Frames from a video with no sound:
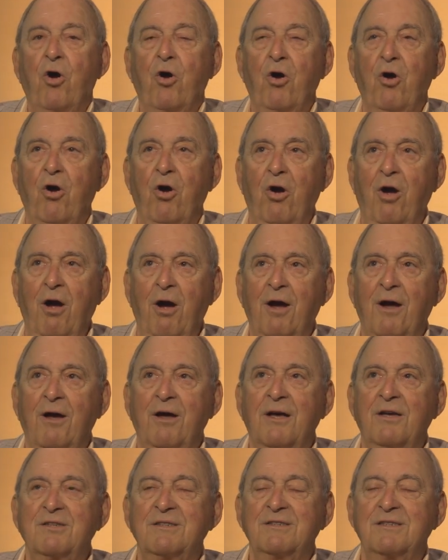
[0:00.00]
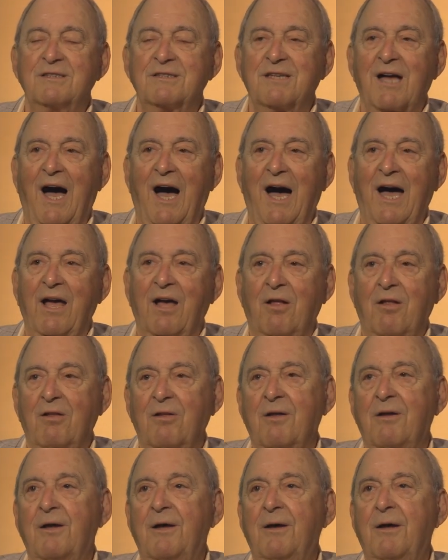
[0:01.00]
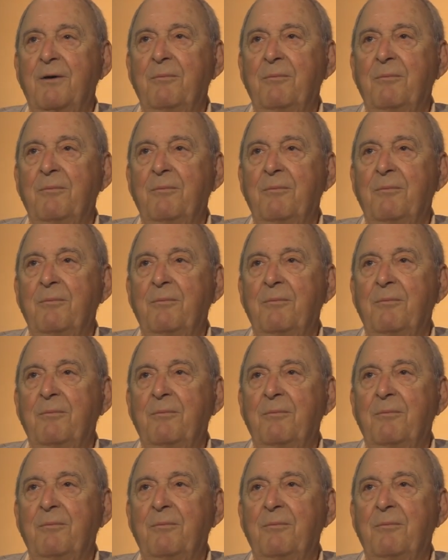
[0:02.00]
Her style,